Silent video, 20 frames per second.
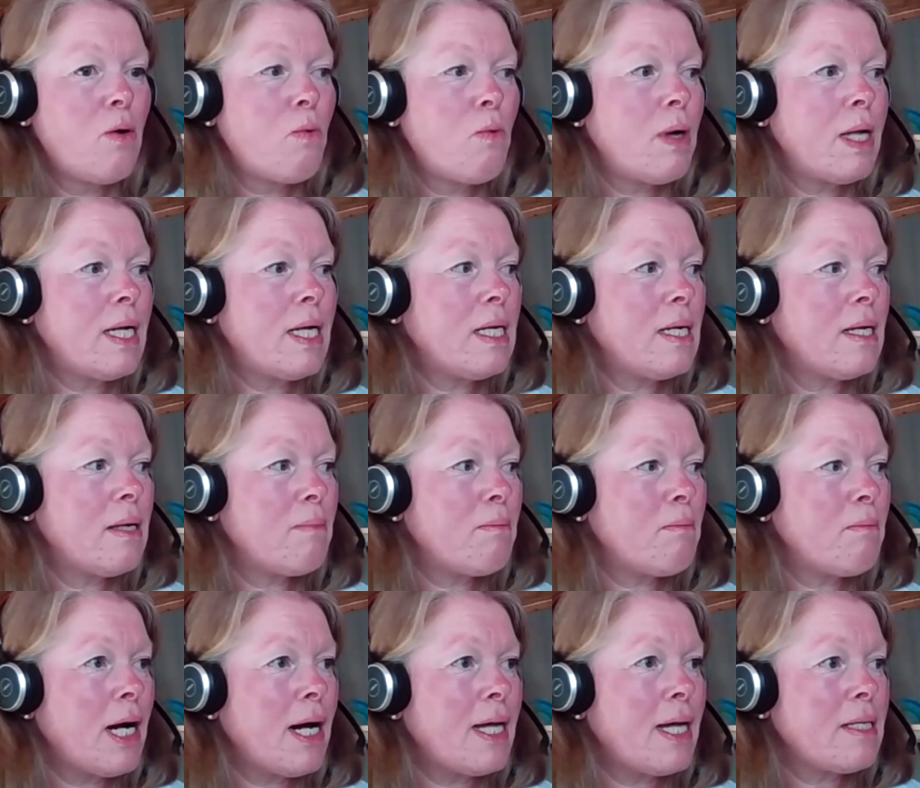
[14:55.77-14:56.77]
when
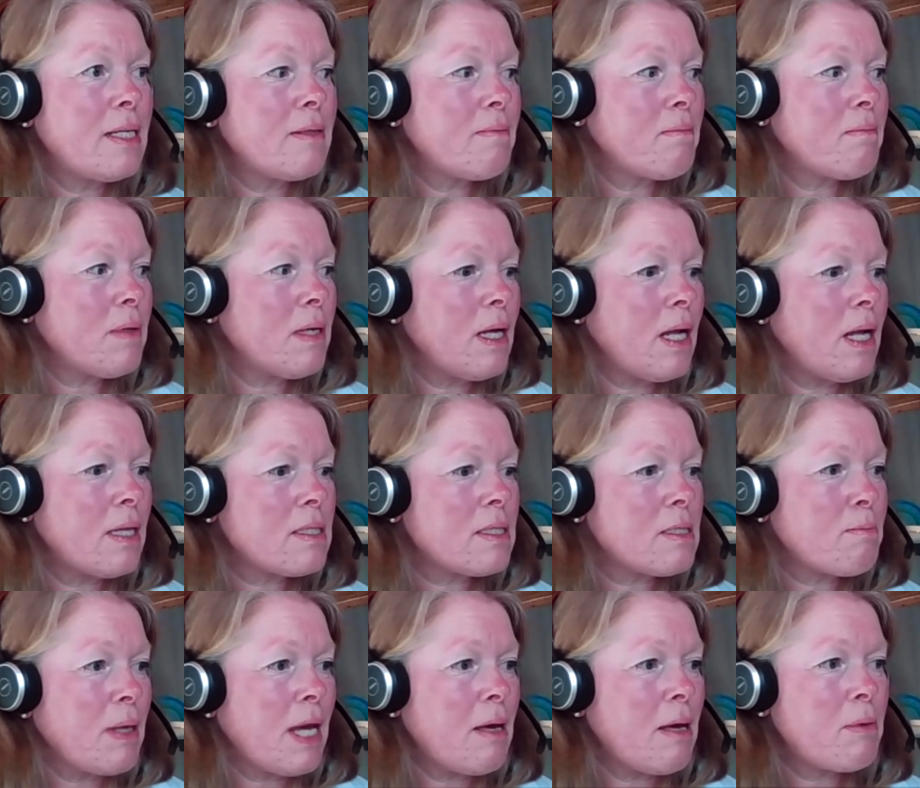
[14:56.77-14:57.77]
my
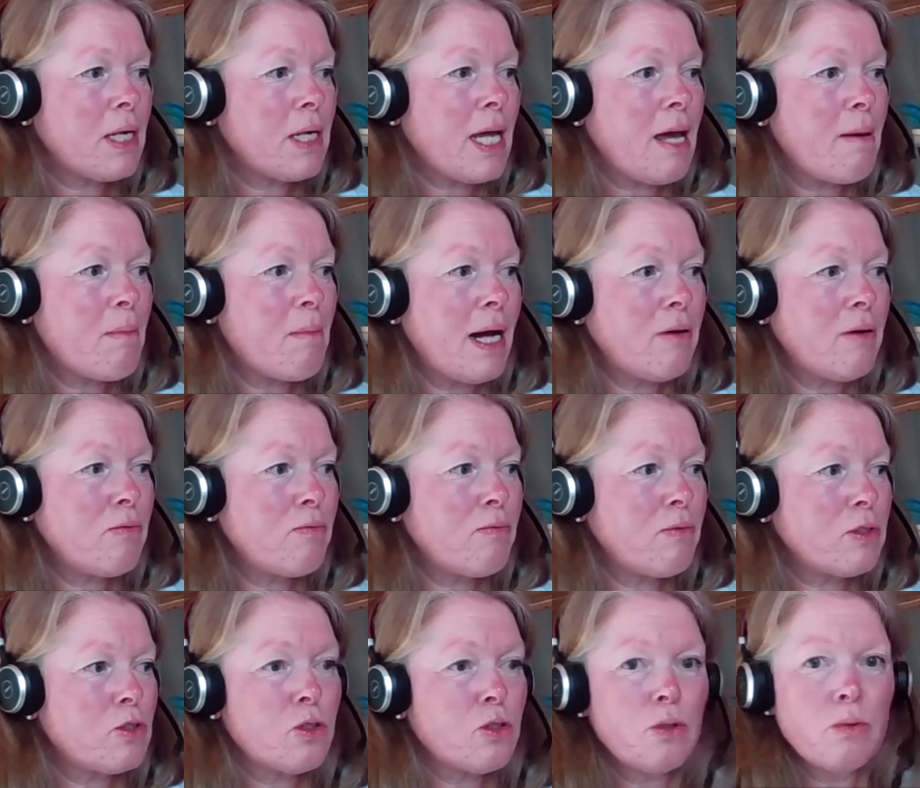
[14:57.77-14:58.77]
last paper came out
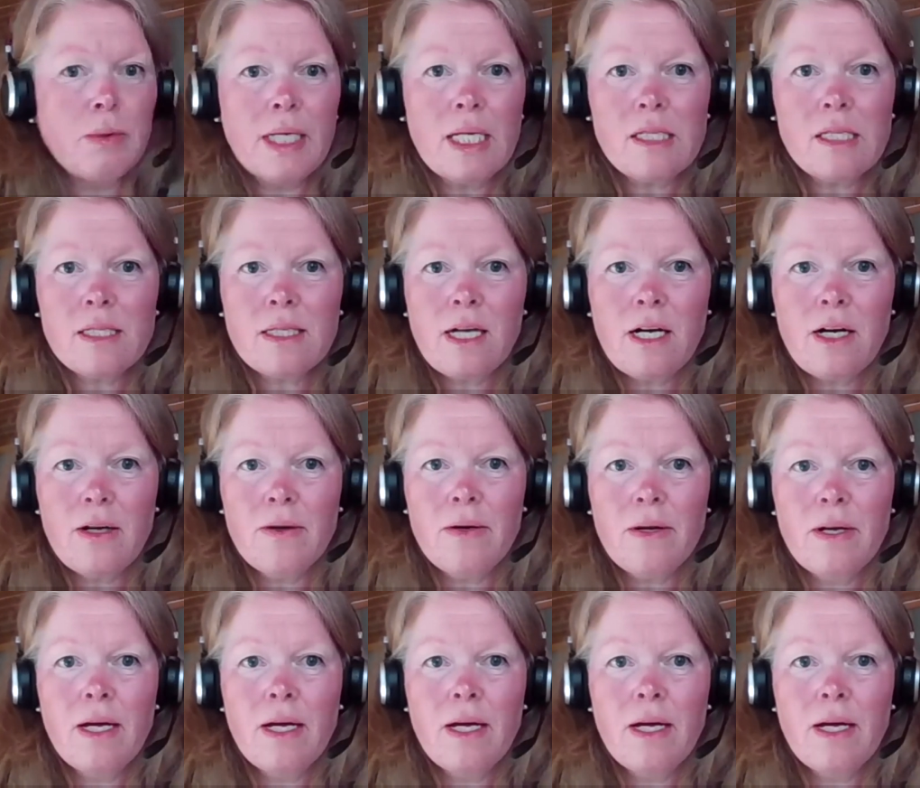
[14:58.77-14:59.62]
2 weeks ago,